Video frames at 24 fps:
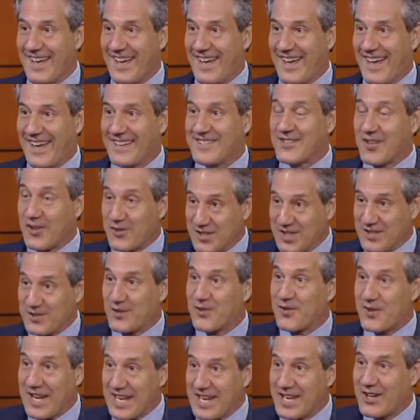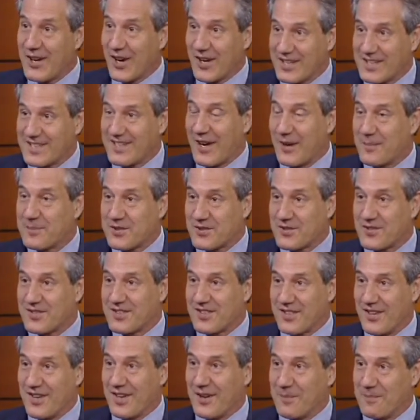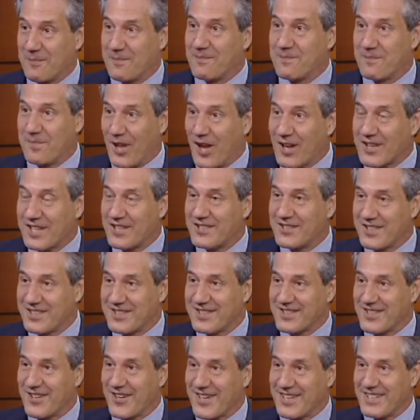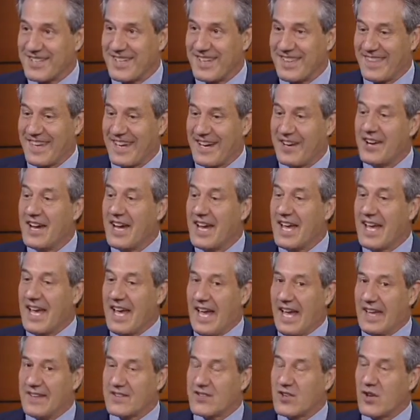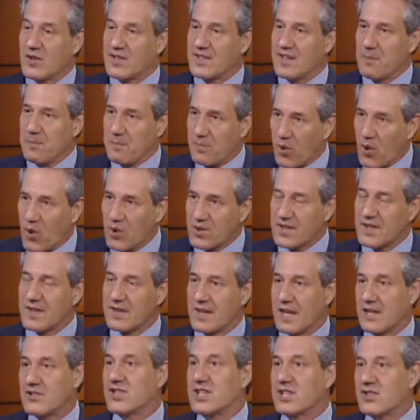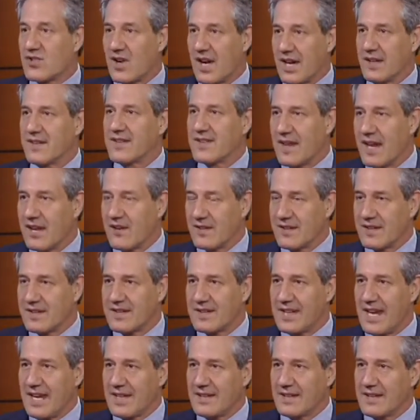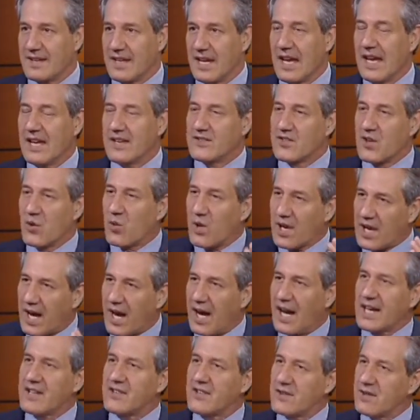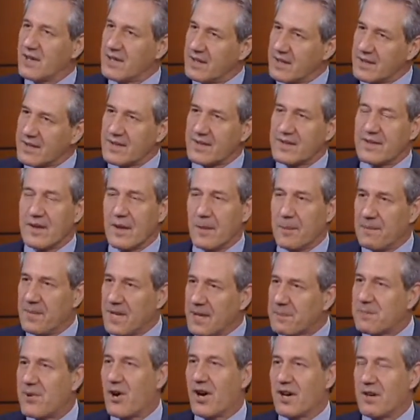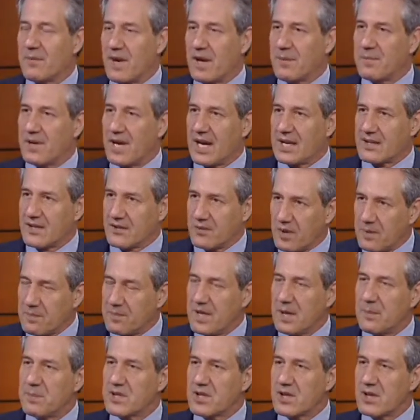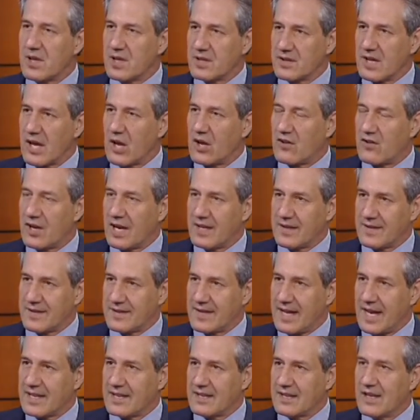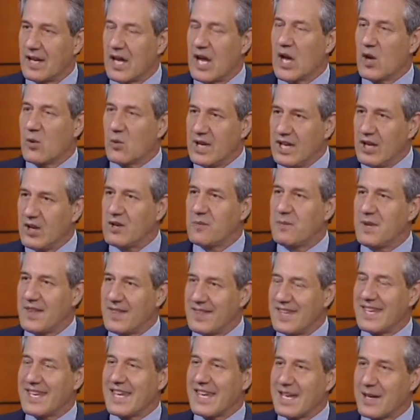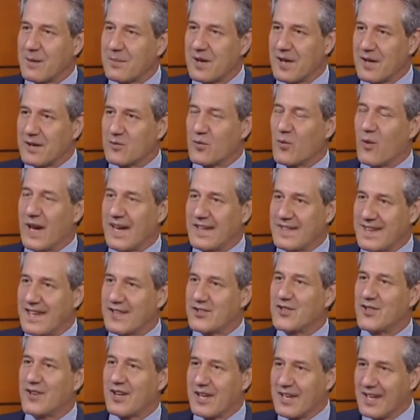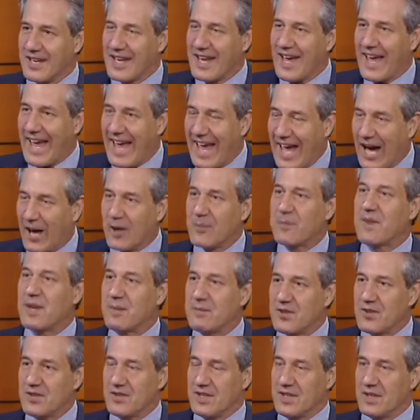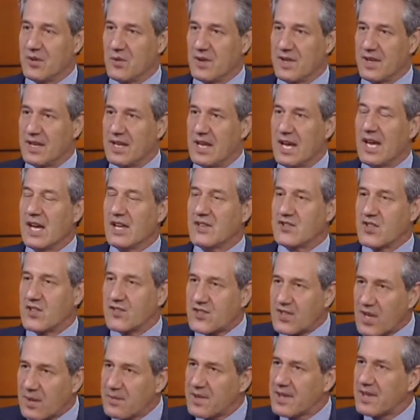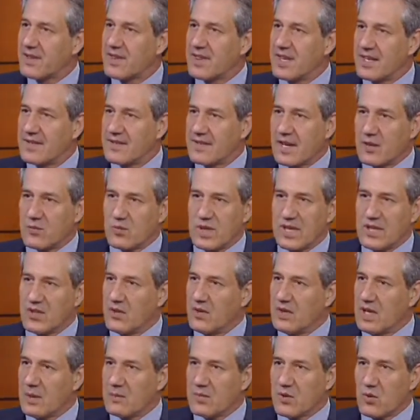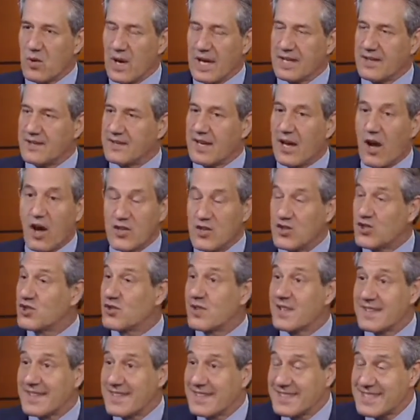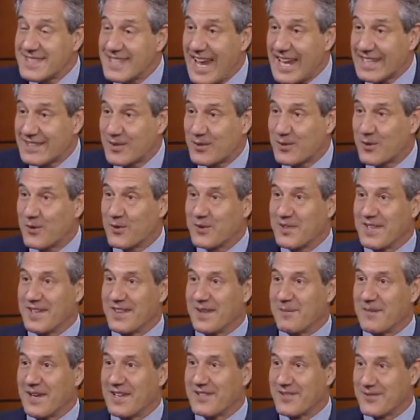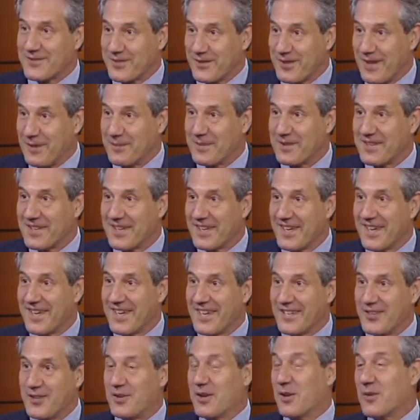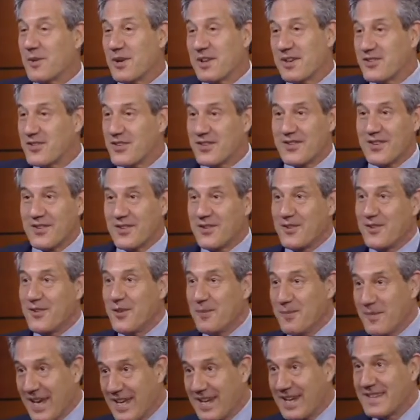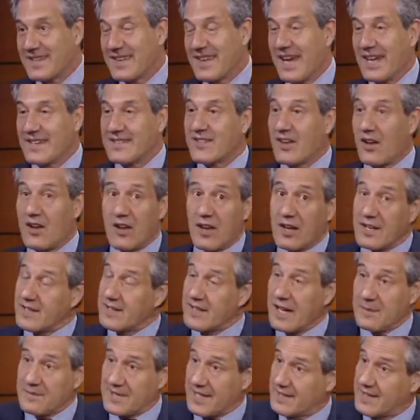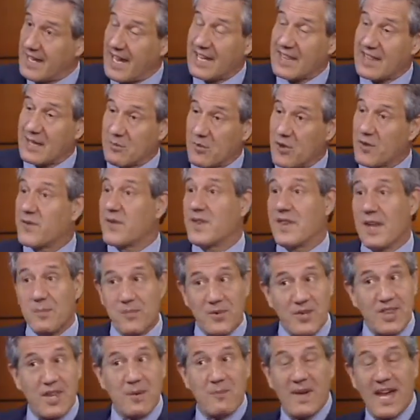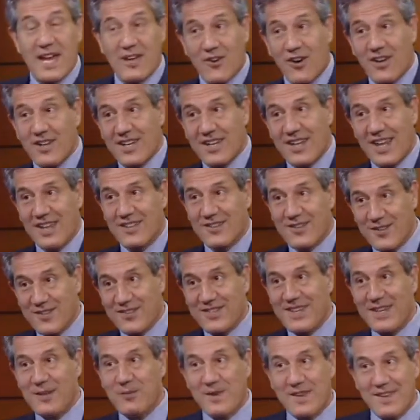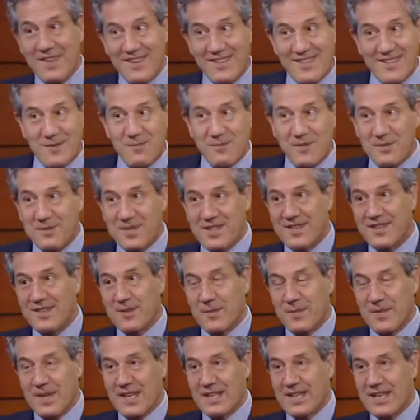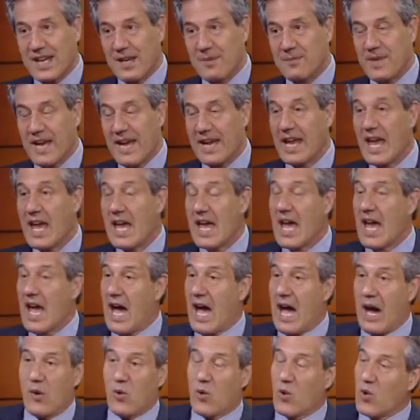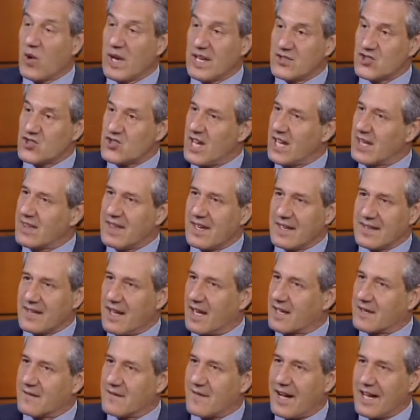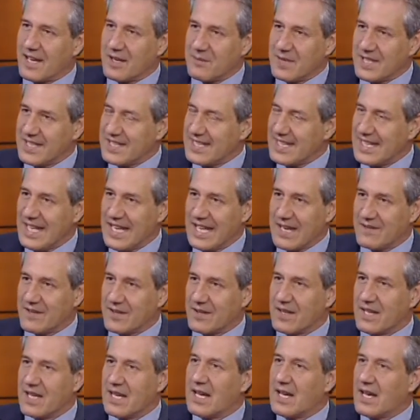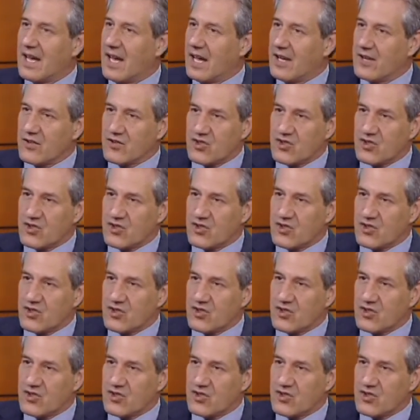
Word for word: And so she's already got, you know, blockage is starting there. And so it's important that you try to stay on a statin. So what I do, and this is a big part of my practice, when people can't tolerate a statin, we need to be thinking about ways that you can help them to deal with it. So some of the things that we do, number one, is are you sure it's the statin causing the muscle cramps? You don't want to just assume that it's that. So a lot of times I'll take them off and then put them back on again to see whether the symptoms disappear and come back. I always check things like a vitamin D level. Mm -hmm.